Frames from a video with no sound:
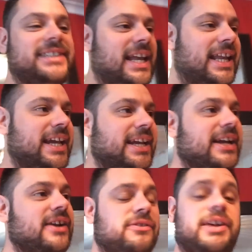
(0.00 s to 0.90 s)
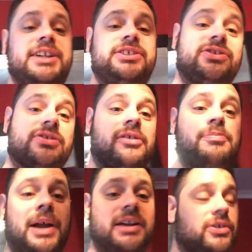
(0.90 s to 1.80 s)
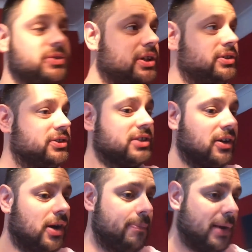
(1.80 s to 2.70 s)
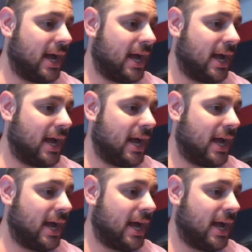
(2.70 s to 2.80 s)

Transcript: telly. Rach and Scruffbagger also just got up,